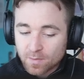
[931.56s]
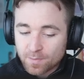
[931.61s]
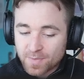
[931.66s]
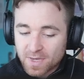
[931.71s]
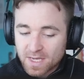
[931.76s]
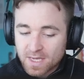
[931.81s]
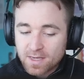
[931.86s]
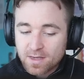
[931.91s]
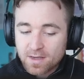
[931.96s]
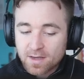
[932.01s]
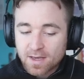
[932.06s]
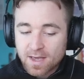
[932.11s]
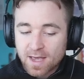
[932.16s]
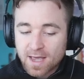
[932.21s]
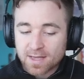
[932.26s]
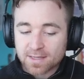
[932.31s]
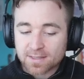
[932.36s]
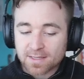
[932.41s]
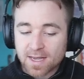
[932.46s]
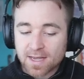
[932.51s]
B.
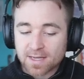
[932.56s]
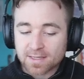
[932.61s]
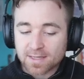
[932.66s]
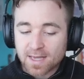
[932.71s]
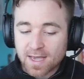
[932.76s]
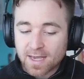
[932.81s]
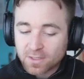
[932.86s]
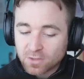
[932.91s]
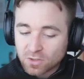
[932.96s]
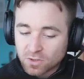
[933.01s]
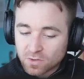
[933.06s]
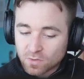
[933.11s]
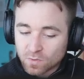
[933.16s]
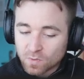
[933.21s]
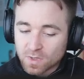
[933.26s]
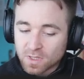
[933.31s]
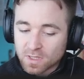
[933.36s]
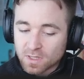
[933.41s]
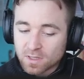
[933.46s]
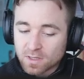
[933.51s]
SSH
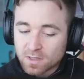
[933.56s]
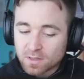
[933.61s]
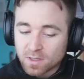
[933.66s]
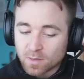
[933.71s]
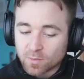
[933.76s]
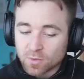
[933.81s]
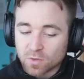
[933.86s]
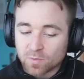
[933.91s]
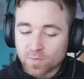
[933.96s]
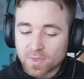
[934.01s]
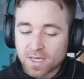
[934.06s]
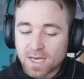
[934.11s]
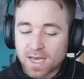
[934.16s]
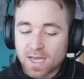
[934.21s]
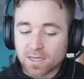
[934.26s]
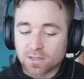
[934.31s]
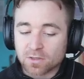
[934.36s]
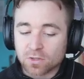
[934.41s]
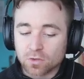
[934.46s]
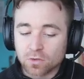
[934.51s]
with
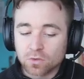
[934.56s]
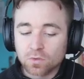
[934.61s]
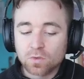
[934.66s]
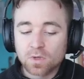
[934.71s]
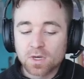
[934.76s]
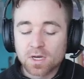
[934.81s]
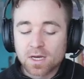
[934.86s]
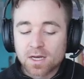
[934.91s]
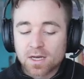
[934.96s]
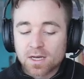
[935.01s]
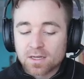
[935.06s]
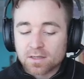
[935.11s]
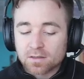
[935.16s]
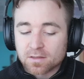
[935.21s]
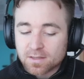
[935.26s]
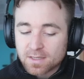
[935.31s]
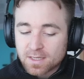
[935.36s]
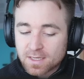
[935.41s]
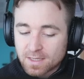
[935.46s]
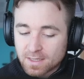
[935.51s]
WPA2,
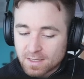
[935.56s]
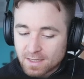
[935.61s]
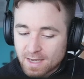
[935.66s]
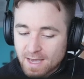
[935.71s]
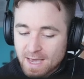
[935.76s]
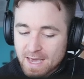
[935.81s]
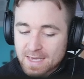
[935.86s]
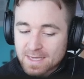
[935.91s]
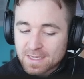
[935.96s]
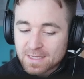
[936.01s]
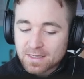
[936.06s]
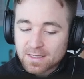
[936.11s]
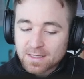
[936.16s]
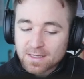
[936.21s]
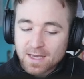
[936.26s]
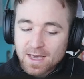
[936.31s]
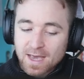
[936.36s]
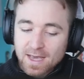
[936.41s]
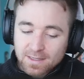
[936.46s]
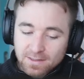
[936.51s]
C.
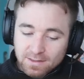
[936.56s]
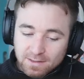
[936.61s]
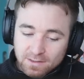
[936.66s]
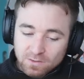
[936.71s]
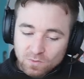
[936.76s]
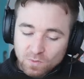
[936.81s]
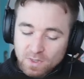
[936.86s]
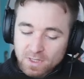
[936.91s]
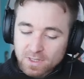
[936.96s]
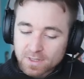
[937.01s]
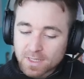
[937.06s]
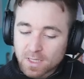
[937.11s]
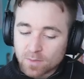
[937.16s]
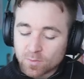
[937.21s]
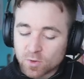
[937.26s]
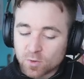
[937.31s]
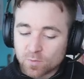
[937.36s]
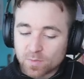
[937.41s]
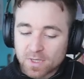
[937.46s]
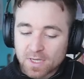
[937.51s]
AES with
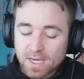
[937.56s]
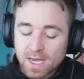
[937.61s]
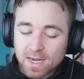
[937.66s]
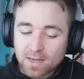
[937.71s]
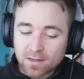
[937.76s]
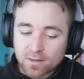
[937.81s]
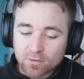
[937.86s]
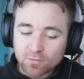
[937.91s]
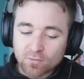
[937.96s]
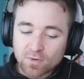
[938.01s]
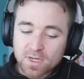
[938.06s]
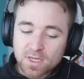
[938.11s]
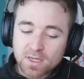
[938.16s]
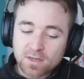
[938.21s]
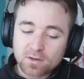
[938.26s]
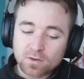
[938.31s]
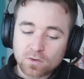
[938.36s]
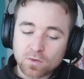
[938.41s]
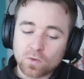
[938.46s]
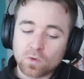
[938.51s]

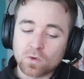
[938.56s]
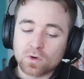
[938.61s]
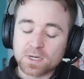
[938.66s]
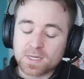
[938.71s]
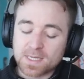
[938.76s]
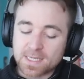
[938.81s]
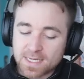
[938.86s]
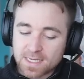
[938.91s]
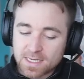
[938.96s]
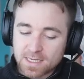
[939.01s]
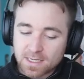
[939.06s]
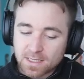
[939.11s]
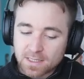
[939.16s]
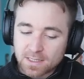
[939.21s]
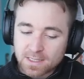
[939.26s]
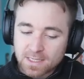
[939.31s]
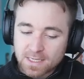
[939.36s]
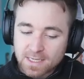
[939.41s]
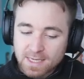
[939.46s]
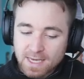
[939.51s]
WPA3, or D.
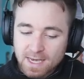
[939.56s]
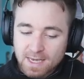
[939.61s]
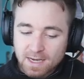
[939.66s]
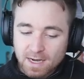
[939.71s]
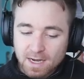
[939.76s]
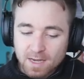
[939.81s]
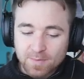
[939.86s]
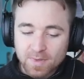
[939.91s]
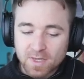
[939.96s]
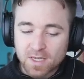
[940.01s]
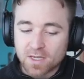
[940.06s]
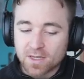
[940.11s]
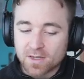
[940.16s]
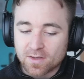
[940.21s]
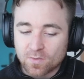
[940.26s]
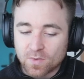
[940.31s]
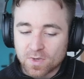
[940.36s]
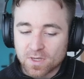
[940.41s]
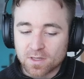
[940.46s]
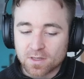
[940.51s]

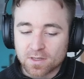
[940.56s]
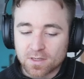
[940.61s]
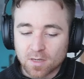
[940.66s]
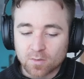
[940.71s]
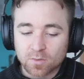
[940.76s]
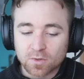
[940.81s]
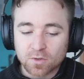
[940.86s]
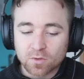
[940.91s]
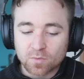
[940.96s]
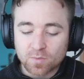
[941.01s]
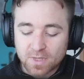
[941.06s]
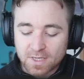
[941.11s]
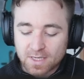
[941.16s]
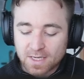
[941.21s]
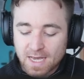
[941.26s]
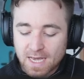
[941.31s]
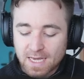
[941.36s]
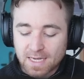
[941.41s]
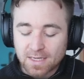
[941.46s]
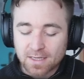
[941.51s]
TKIP with
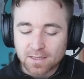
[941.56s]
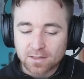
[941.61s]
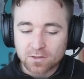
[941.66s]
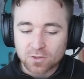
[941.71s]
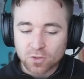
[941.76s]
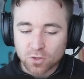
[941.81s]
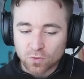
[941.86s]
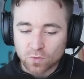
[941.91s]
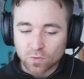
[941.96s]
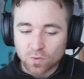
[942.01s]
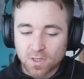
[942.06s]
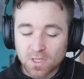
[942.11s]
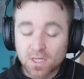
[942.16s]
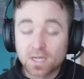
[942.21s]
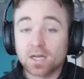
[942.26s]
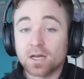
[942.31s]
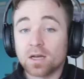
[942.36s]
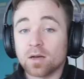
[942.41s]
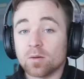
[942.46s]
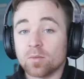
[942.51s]
WPA2.
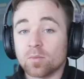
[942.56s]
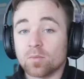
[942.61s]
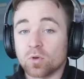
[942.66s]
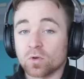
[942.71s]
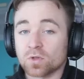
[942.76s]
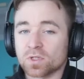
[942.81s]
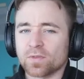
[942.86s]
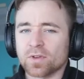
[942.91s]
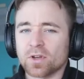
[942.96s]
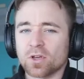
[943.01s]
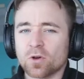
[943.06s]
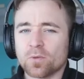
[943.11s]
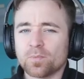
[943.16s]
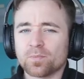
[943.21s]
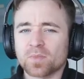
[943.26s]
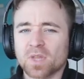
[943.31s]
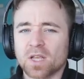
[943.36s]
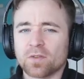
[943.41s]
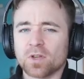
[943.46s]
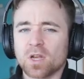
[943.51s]
Pause the
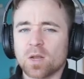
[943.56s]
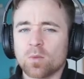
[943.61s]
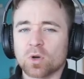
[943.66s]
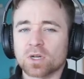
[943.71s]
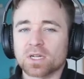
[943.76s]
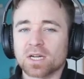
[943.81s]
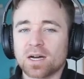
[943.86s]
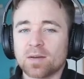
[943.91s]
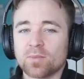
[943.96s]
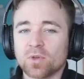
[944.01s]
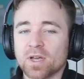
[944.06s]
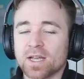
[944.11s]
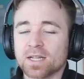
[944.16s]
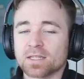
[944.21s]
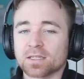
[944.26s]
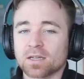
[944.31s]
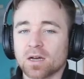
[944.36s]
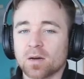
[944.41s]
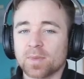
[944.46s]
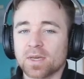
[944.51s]
video. If you need more time, your
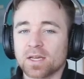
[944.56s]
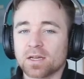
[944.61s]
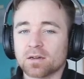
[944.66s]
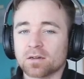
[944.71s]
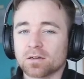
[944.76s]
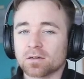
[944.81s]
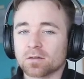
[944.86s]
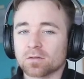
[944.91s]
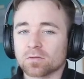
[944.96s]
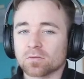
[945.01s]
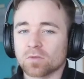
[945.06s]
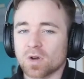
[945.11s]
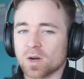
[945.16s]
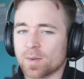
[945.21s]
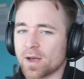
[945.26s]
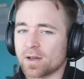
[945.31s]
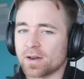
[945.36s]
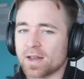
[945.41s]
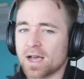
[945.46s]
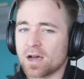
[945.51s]
answer coming Right
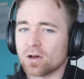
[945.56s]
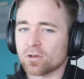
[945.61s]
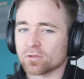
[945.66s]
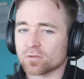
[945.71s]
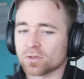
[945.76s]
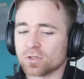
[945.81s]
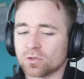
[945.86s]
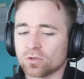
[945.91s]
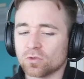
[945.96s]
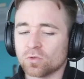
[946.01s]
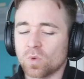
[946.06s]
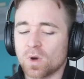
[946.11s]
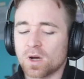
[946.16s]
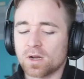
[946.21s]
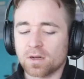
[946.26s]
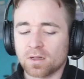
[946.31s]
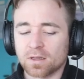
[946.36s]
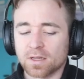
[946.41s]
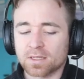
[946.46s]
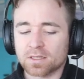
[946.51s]
about now, three, two,
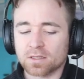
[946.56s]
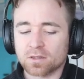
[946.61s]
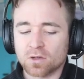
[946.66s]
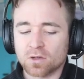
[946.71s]
one. Let's